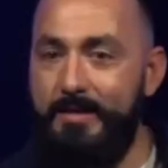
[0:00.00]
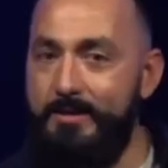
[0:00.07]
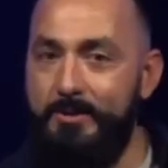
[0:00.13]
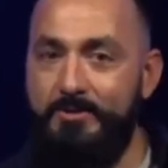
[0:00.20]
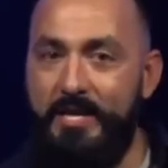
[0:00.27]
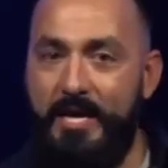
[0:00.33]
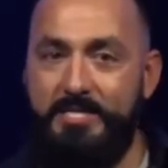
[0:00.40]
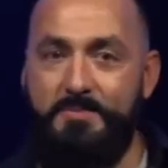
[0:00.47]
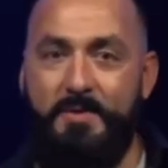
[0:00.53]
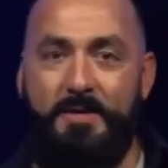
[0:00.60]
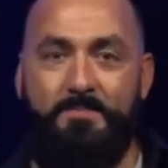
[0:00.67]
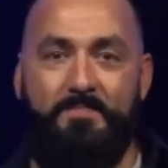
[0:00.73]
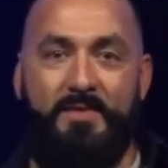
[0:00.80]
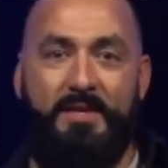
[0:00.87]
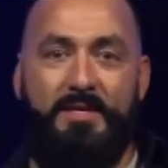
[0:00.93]
the New
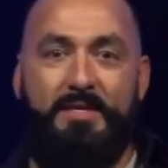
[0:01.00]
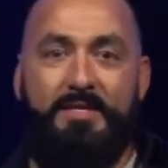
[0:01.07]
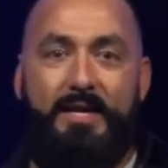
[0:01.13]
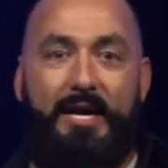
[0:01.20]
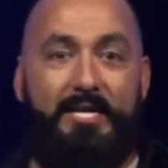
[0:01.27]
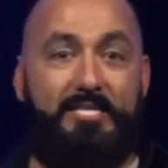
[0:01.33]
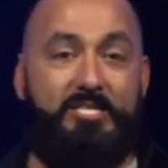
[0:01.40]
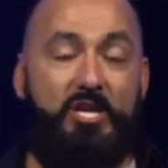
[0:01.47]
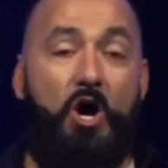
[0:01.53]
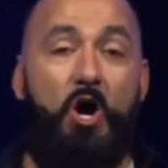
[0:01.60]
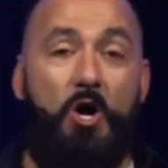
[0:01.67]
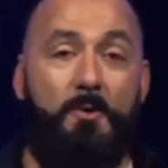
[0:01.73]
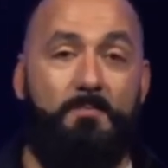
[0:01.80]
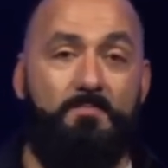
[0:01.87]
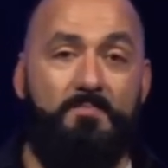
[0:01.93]
Testament, a
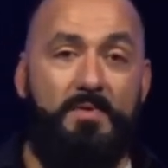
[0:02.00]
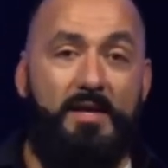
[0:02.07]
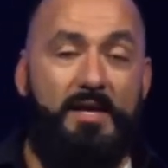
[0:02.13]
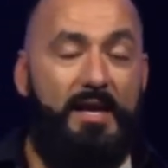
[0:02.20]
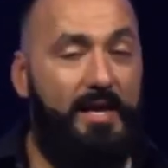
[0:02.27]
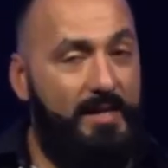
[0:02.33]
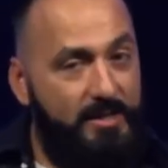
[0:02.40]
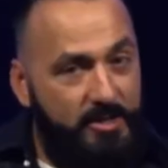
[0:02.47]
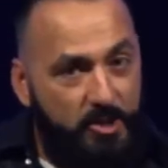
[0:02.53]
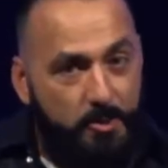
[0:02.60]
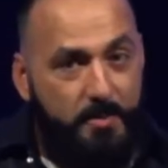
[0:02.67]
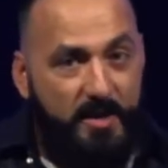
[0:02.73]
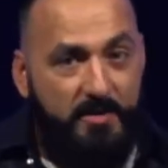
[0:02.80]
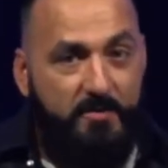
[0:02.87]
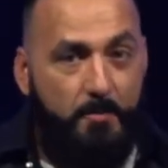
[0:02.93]
psalm, and a
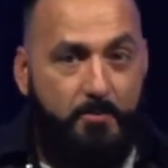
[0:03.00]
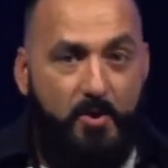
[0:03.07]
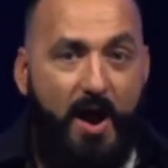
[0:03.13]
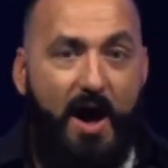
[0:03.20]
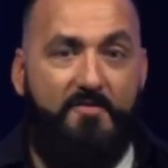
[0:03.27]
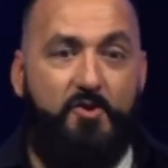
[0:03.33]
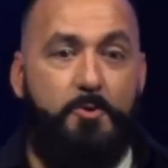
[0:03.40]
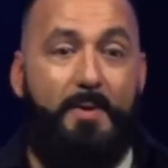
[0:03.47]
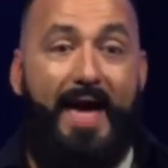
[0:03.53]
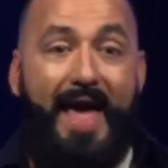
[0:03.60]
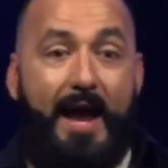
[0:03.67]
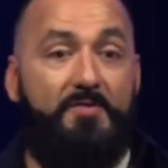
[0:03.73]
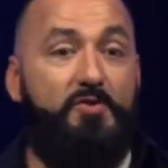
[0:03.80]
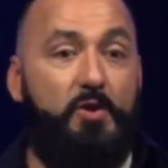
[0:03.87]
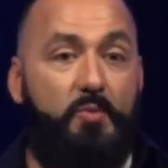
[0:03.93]
little bit of a proverb
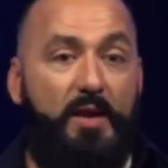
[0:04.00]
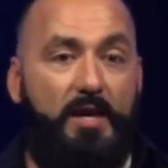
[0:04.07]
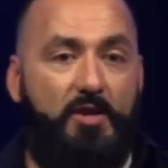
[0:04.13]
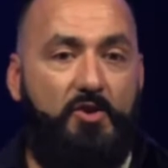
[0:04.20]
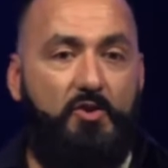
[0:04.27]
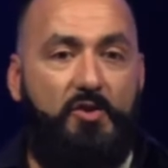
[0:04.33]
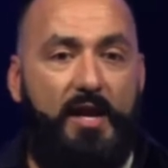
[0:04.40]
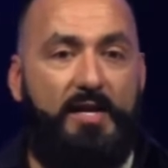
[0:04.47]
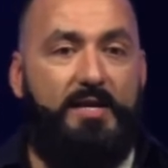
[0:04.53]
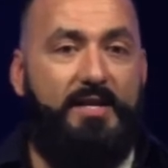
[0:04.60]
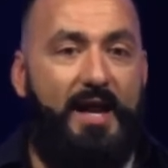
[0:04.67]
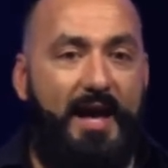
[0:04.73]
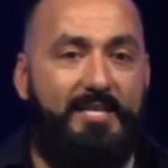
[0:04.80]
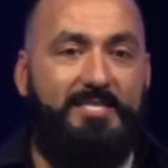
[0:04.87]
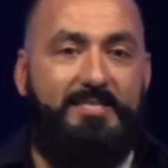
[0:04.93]
every week. You get a
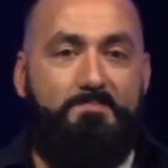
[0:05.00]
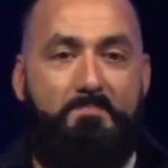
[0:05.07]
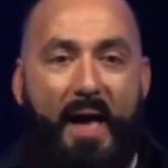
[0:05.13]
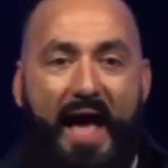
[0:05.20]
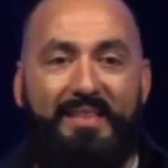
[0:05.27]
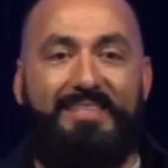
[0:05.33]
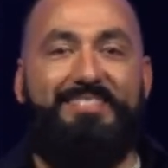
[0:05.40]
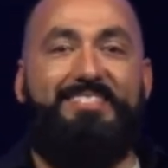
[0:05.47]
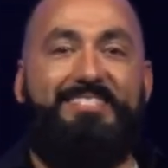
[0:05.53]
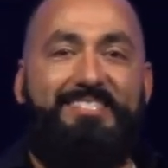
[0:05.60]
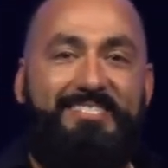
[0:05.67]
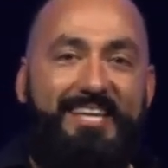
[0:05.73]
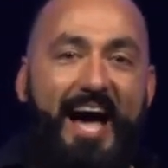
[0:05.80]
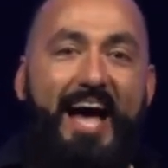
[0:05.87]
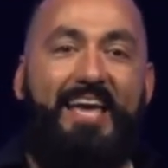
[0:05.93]
nice
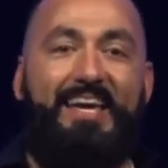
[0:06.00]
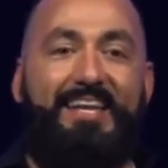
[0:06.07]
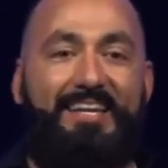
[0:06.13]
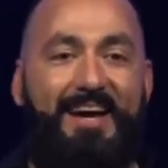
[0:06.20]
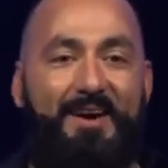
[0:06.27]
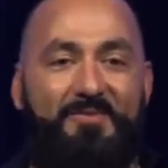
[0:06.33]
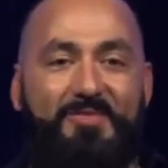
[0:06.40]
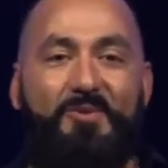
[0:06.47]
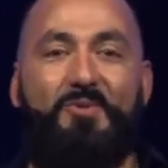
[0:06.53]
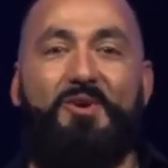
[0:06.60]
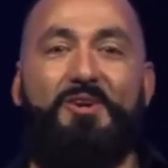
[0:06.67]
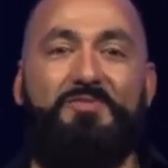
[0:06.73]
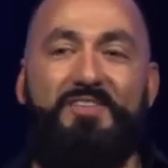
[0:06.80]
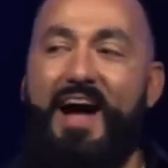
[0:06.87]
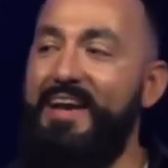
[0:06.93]
balanced diet of the
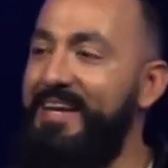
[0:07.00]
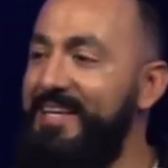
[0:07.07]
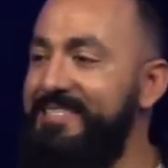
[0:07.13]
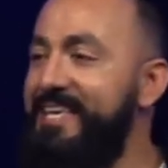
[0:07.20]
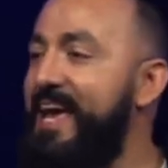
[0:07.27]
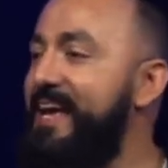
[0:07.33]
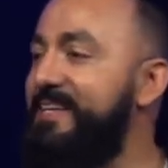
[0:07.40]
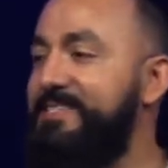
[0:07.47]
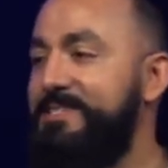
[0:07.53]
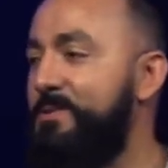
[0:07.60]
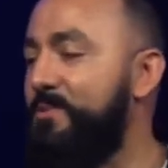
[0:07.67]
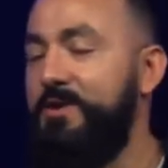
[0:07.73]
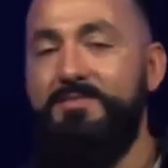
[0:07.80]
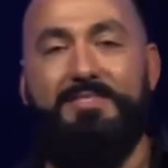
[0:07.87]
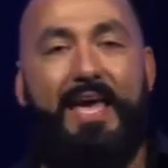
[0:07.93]
Word of God. It takes
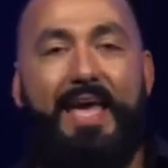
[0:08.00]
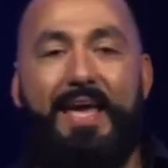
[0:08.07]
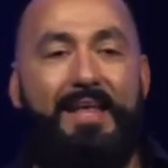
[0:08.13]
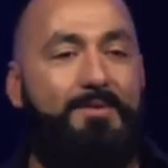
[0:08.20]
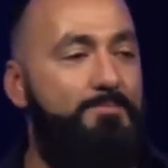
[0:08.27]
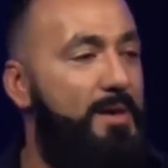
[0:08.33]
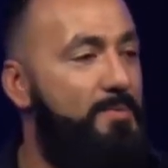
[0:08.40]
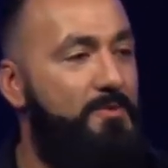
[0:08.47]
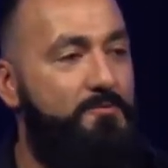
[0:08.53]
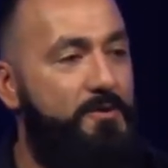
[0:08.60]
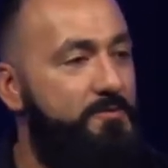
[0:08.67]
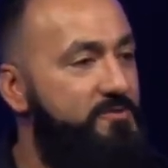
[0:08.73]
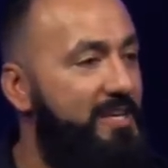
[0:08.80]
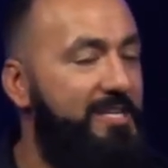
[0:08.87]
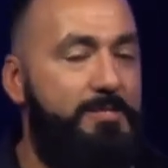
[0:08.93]
somewhere 10, maybe
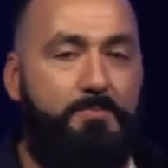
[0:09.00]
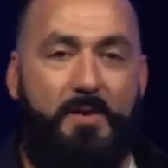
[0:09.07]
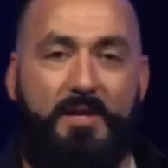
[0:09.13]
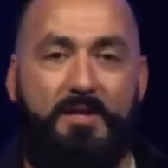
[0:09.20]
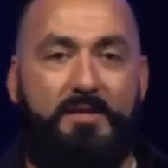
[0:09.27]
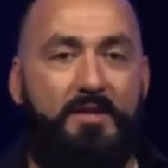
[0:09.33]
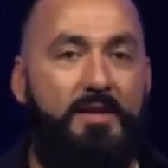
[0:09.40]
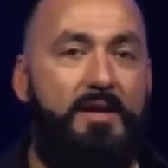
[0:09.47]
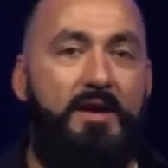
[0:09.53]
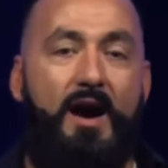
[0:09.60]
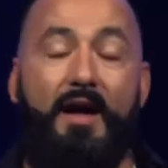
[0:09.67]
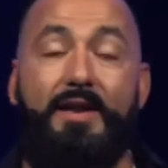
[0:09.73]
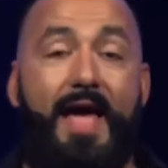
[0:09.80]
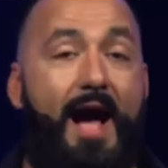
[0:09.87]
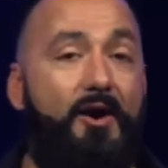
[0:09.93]
15, depending
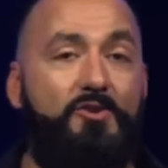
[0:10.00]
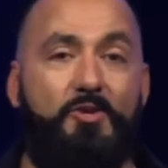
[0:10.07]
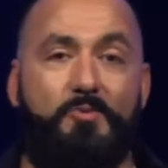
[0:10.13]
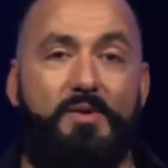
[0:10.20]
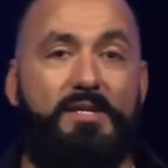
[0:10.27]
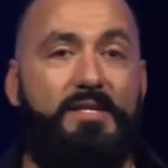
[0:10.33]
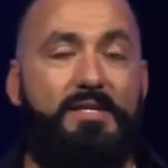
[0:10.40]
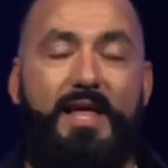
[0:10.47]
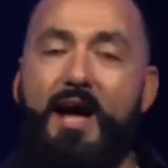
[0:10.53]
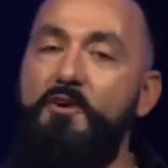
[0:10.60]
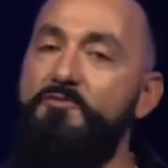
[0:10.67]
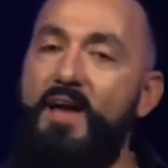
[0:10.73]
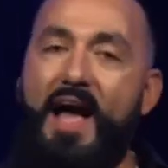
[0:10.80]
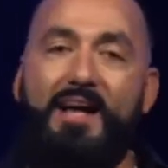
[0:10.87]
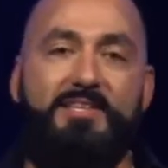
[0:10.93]
on how you read it and how
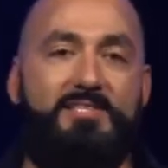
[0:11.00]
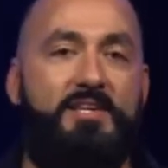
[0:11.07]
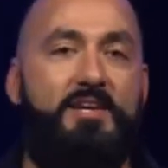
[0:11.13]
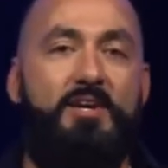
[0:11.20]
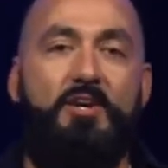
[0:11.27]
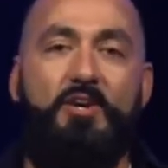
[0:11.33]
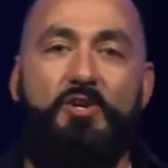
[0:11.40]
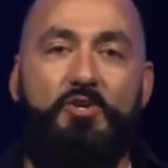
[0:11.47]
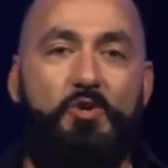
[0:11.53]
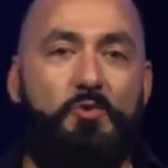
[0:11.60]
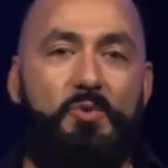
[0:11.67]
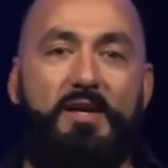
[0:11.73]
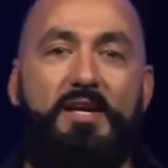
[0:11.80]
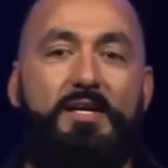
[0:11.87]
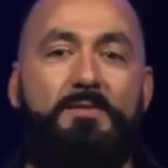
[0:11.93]
fast you
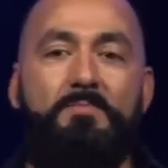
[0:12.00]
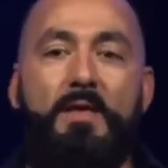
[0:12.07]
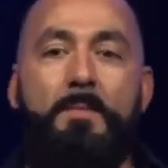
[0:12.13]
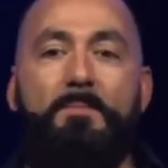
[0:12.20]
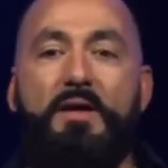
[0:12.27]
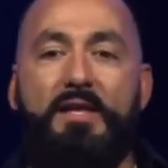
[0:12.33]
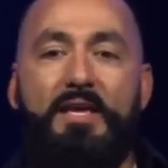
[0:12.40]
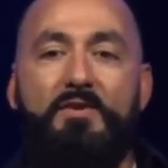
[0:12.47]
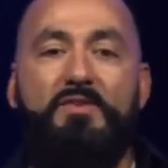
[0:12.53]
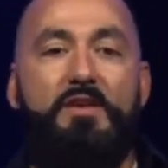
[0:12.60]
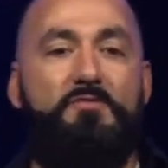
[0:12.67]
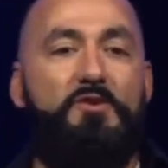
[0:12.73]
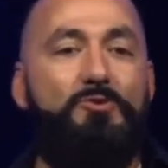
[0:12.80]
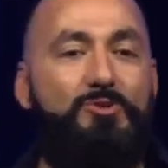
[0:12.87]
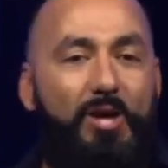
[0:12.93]
read. But even
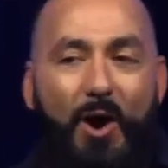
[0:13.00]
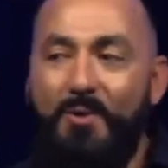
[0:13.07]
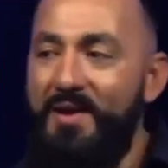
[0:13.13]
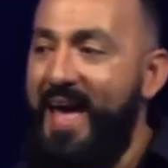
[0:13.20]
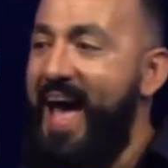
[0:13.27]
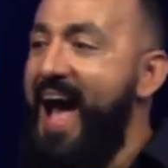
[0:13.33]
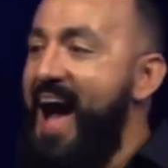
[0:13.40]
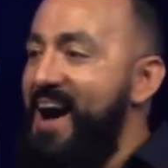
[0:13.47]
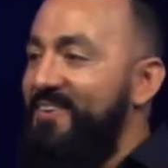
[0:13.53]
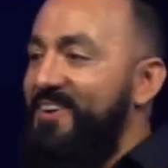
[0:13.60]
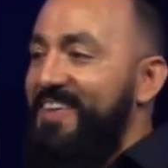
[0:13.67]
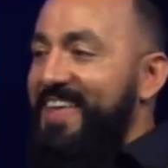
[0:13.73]
if you don't have